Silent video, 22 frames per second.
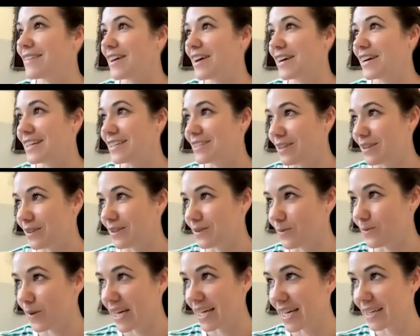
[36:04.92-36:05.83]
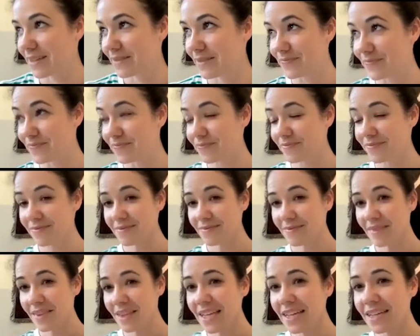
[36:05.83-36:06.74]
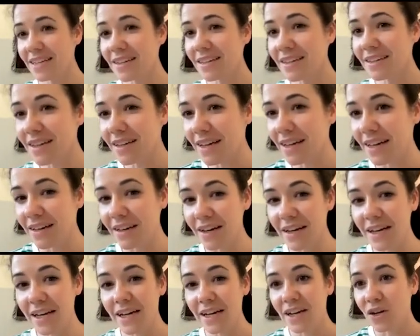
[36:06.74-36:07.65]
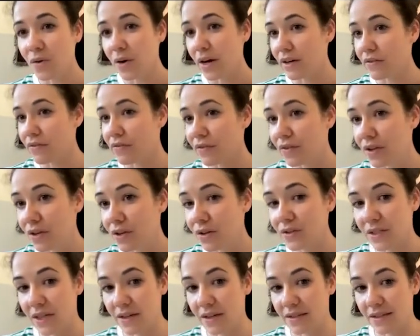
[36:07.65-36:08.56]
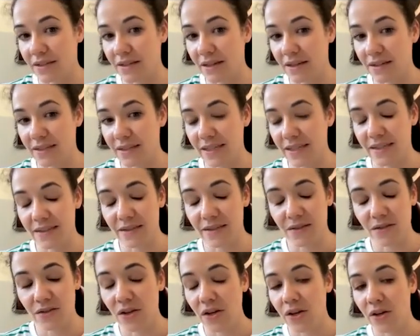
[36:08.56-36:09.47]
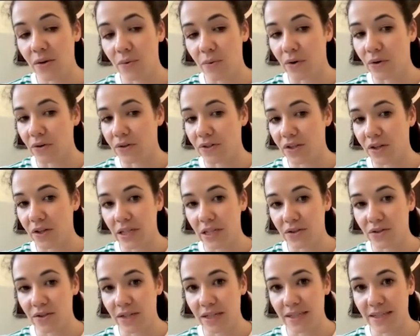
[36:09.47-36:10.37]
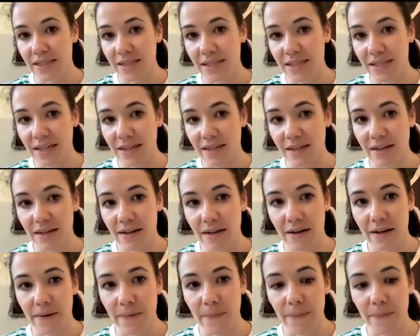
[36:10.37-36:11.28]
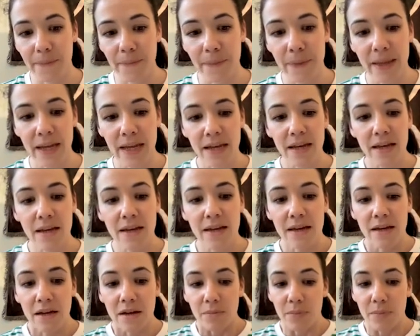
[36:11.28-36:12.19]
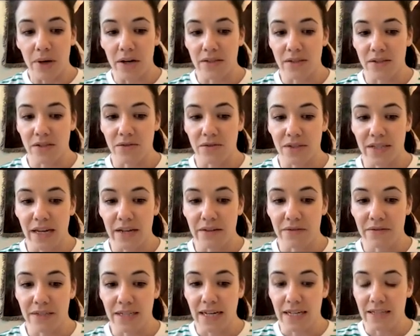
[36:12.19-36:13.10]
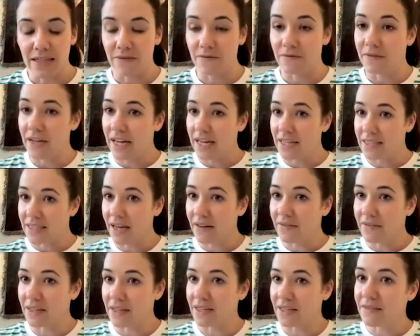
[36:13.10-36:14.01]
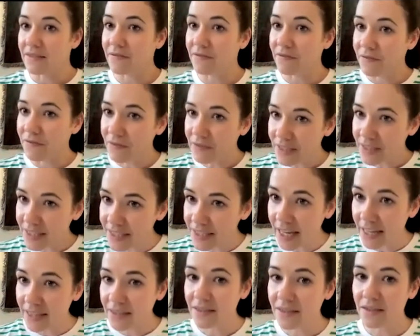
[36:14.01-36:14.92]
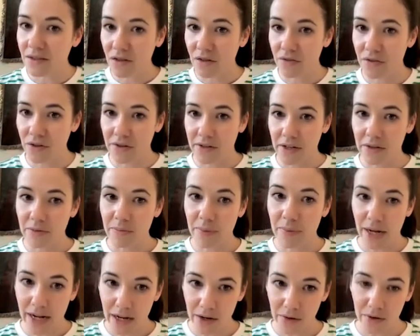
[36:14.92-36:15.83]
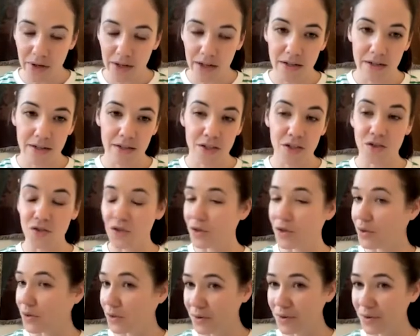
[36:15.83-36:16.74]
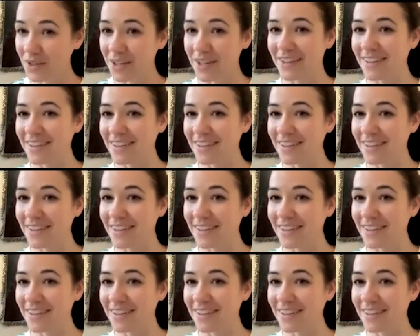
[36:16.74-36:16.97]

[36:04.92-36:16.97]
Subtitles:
each other's way. And then quite a few dance artists were also interested in personal safety as having a sense of your own power to